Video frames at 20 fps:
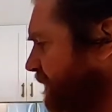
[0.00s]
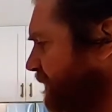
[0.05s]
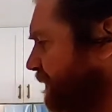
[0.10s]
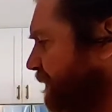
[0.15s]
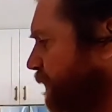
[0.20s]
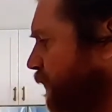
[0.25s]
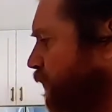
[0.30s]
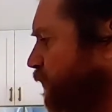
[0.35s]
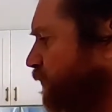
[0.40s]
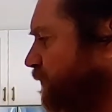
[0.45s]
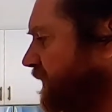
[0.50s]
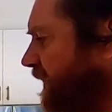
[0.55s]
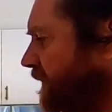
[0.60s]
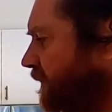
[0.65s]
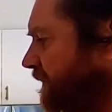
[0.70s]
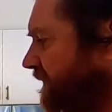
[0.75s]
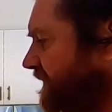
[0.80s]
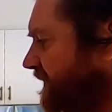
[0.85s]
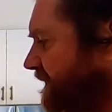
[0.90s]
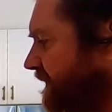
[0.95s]
So not
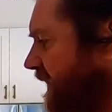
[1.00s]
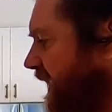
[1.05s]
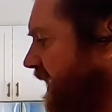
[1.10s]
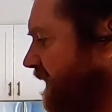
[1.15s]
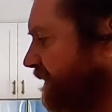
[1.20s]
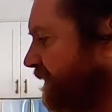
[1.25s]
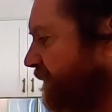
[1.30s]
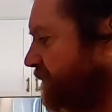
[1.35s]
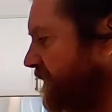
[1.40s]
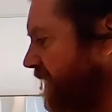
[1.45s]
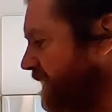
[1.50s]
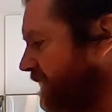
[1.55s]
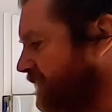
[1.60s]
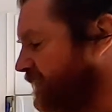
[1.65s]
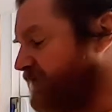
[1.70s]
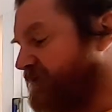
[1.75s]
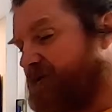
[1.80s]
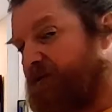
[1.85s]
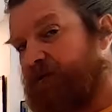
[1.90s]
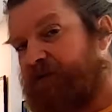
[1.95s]
only does it have a
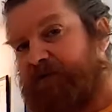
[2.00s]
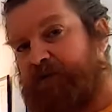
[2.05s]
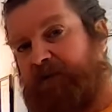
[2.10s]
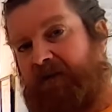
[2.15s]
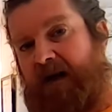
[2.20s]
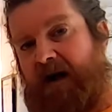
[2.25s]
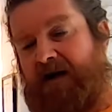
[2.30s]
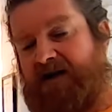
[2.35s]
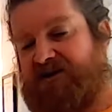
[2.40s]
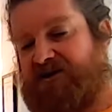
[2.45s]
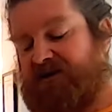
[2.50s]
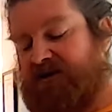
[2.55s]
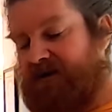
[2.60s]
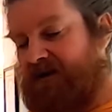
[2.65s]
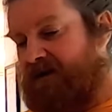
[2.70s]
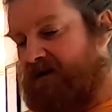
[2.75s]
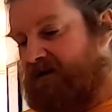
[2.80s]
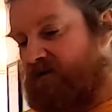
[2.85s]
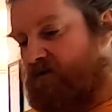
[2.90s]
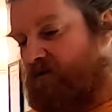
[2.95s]
medical use, but
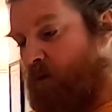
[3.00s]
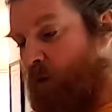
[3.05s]
actually